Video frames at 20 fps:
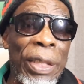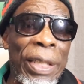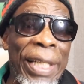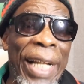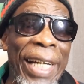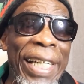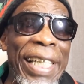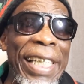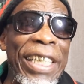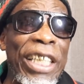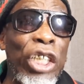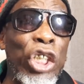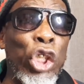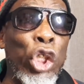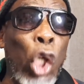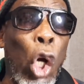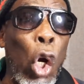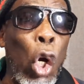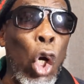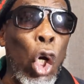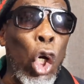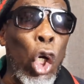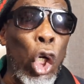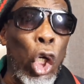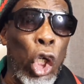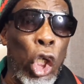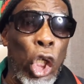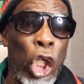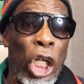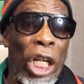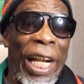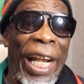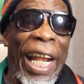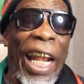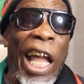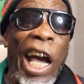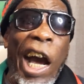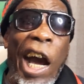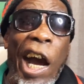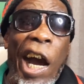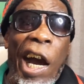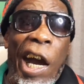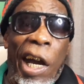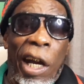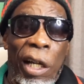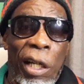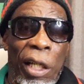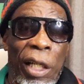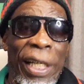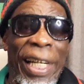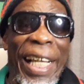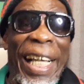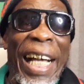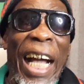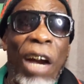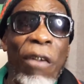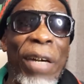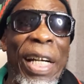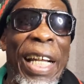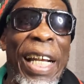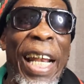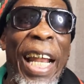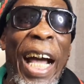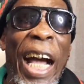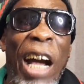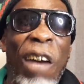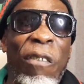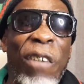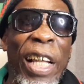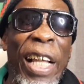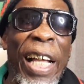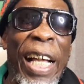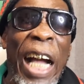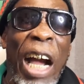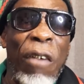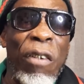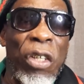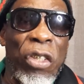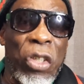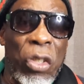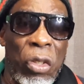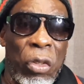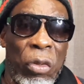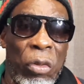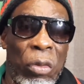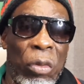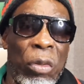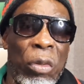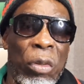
That is the jungle law. The law of the garrison.